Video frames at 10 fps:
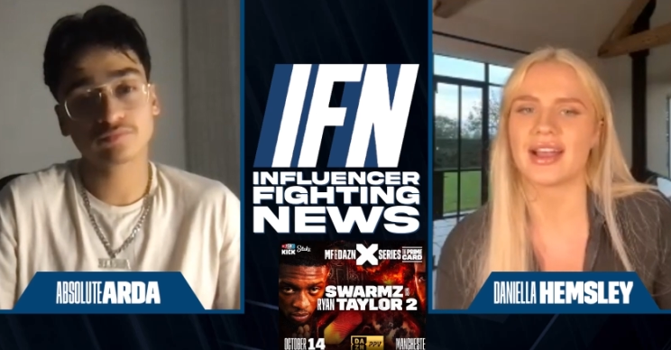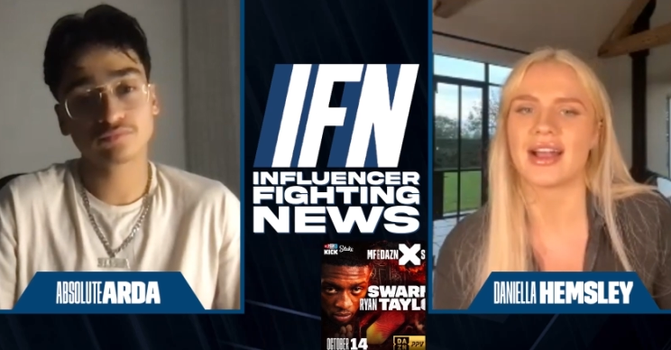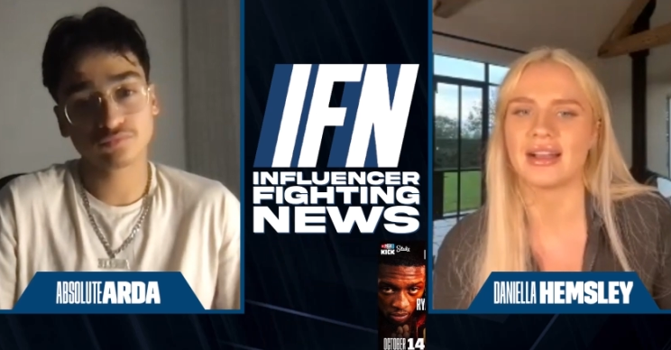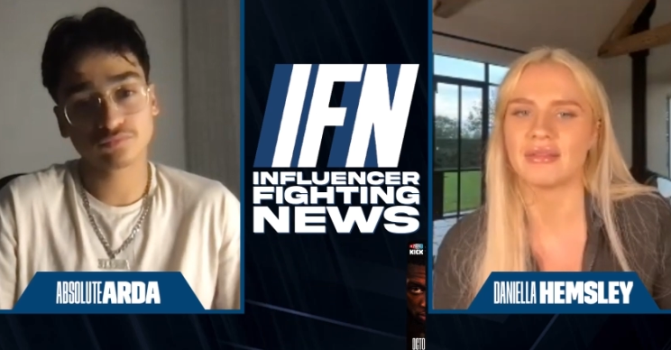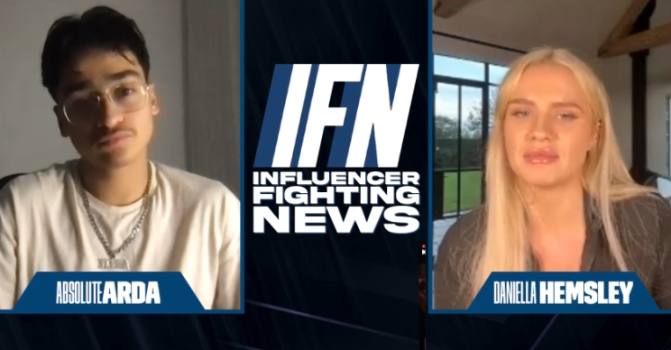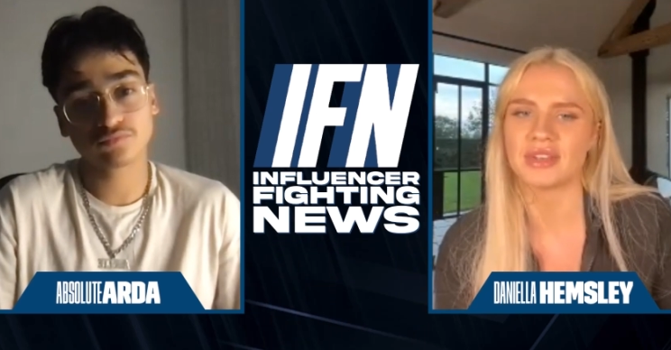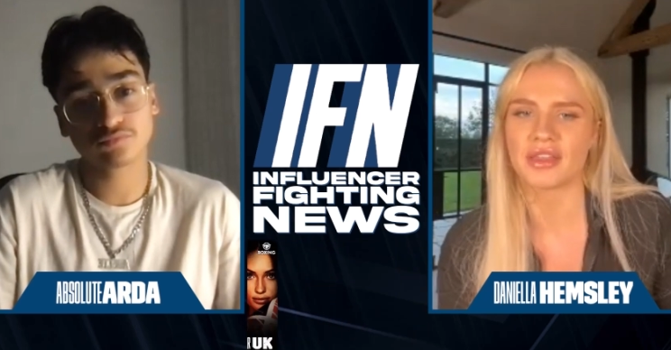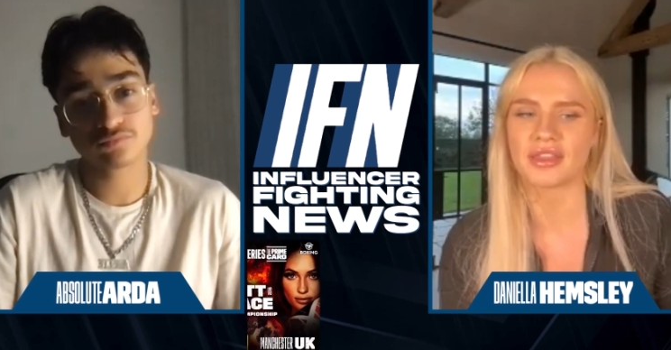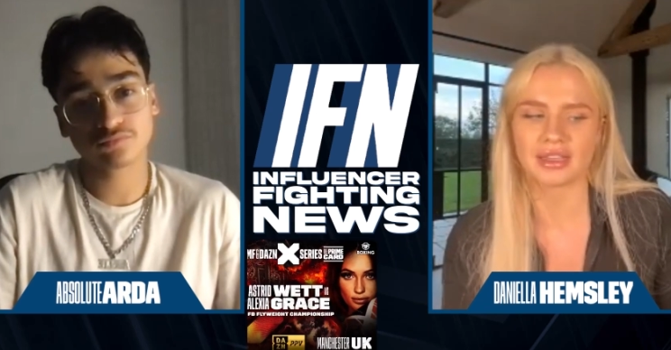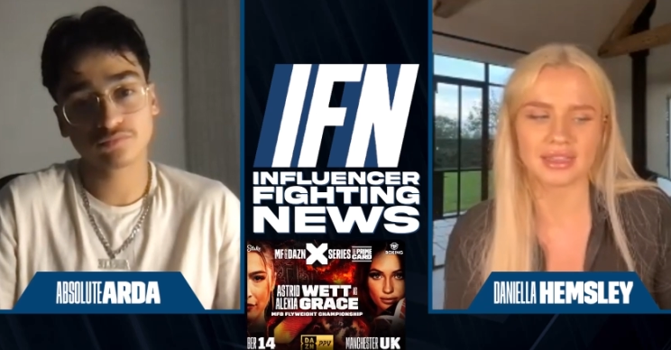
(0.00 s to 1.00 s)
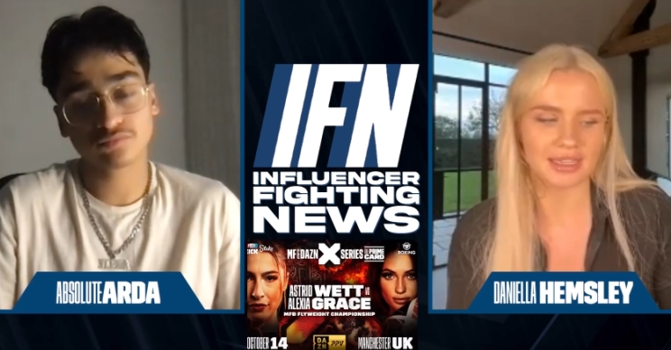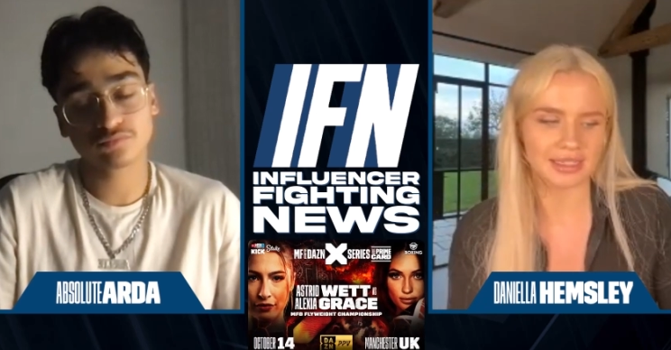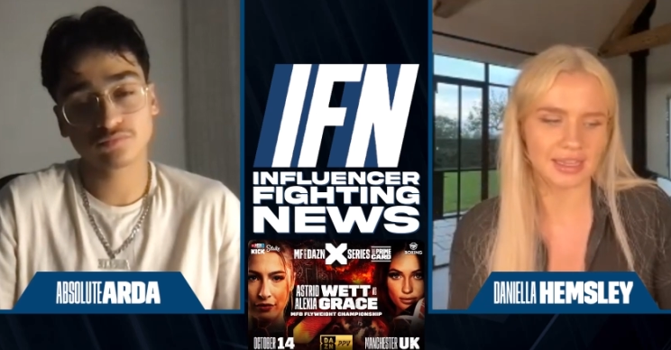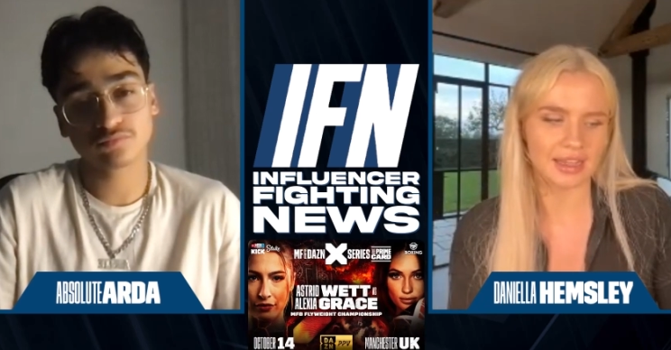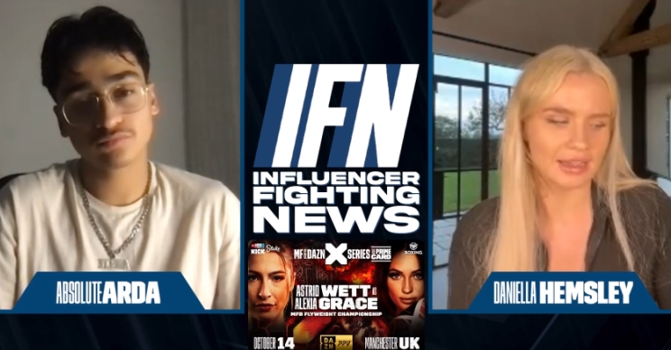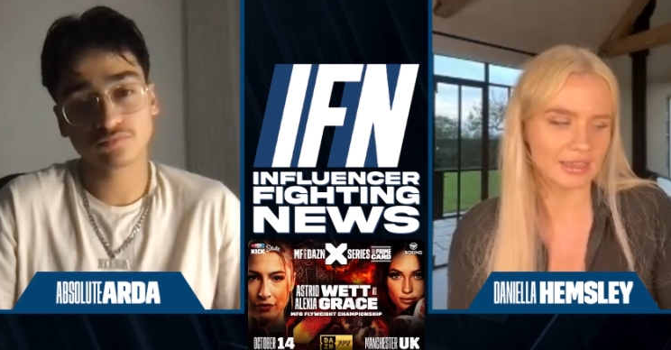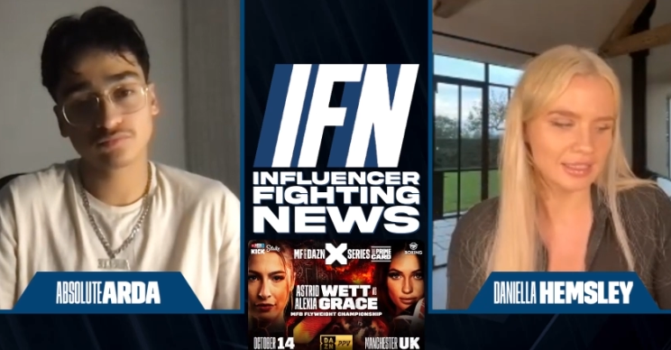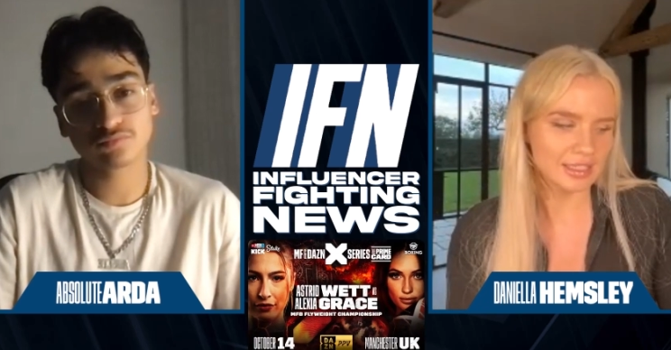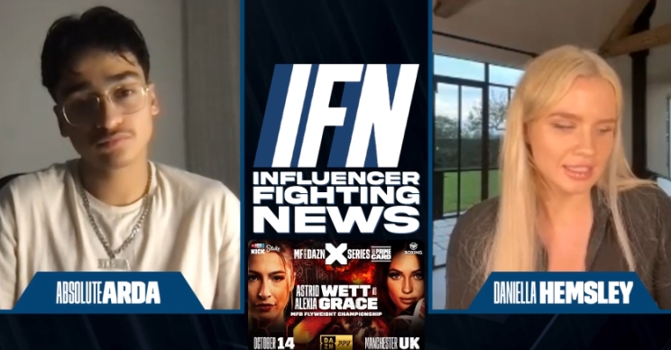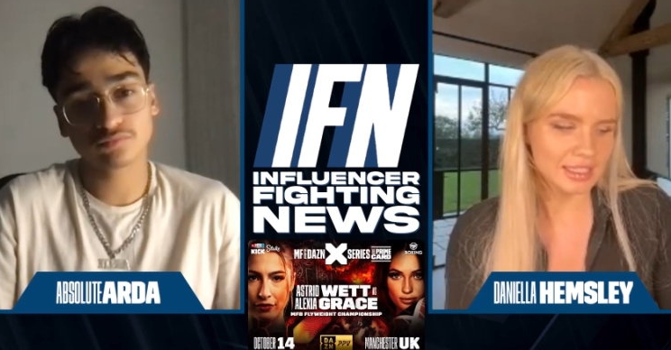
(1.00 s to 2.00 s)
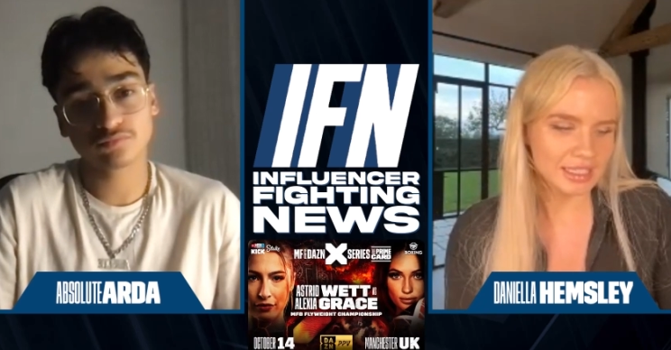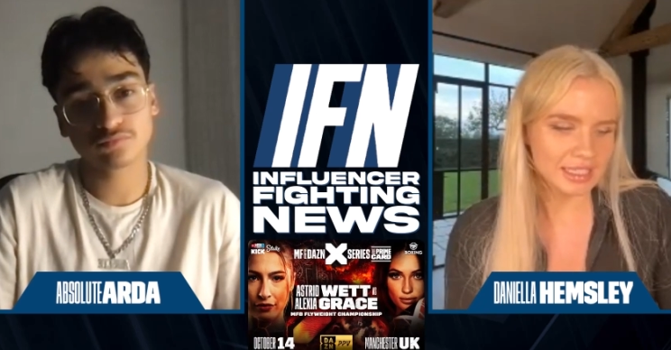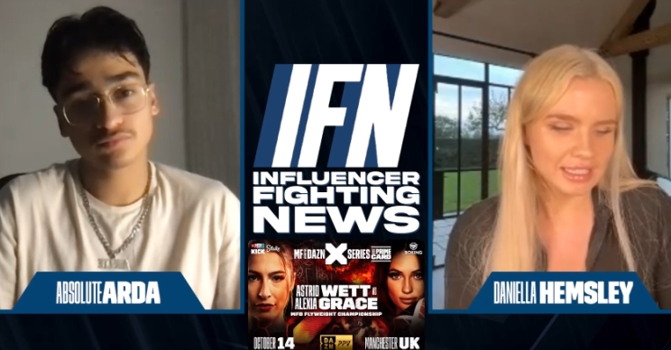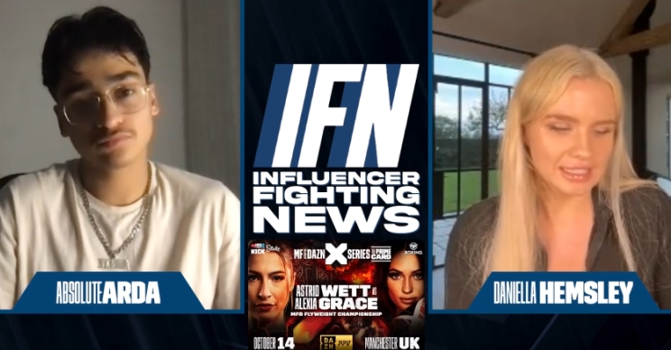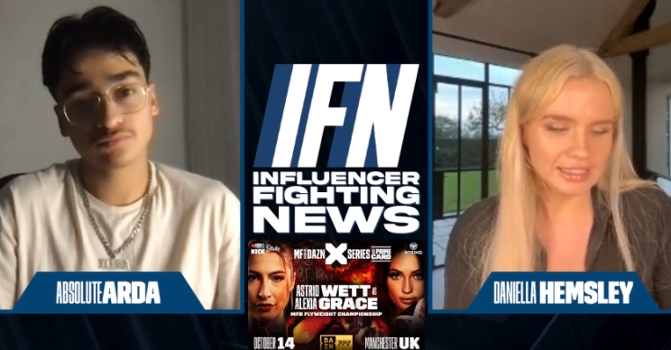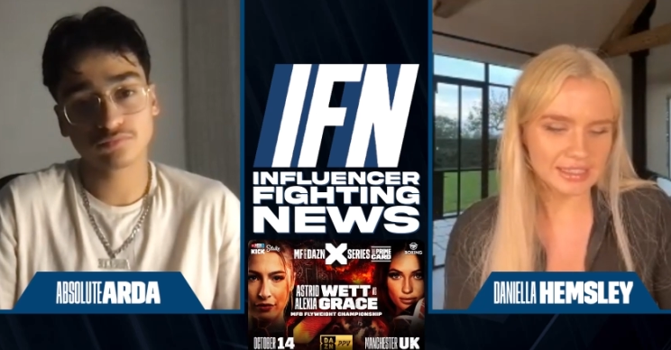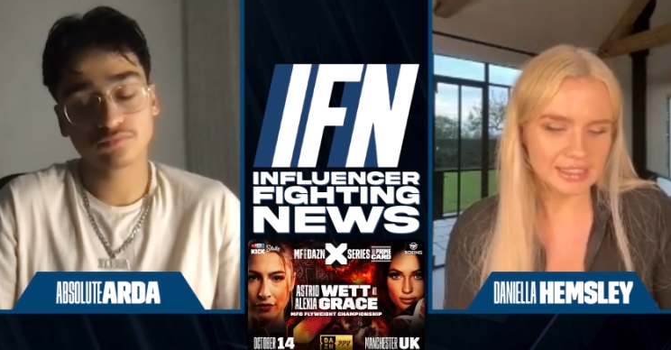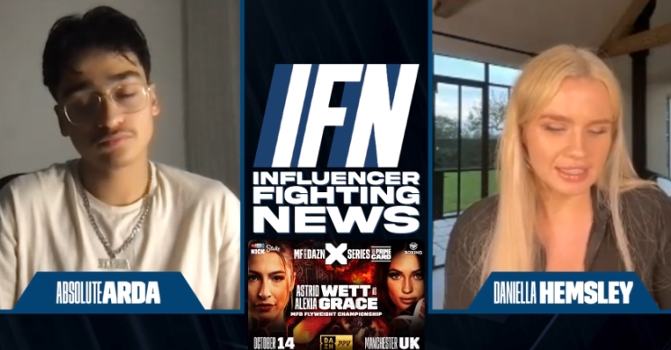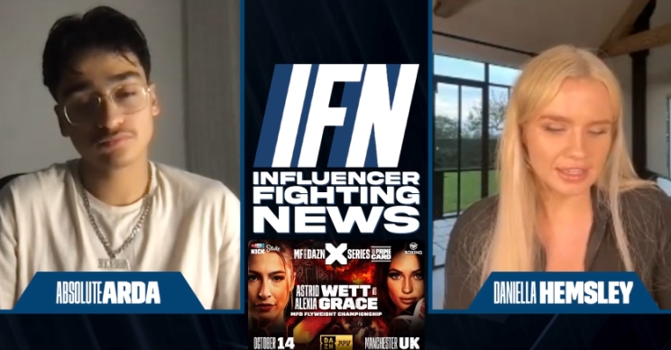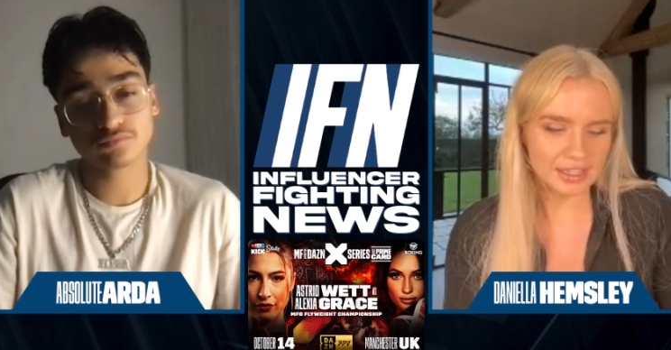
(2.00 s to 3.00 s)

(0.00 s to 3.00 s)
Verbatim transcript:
Speaker 1: Um, nothing is uh is